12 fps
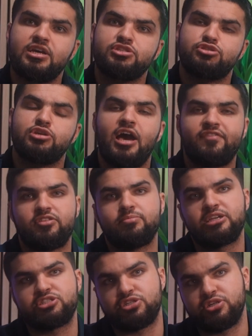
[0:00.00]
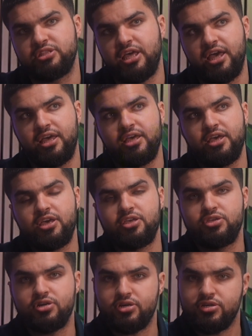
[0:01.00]
So you have to make sure that
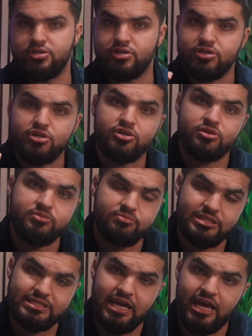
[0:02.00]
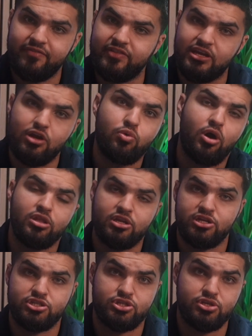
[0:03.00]
it's kind of like a
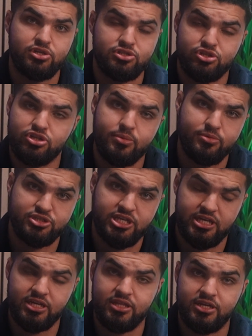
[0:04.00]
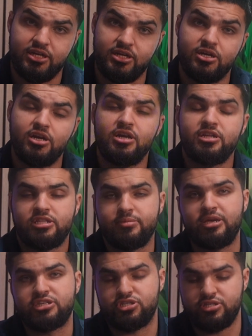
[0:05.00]
quality assurance or double checking layer to
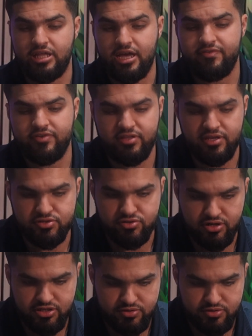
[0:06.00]
make sure that everything is running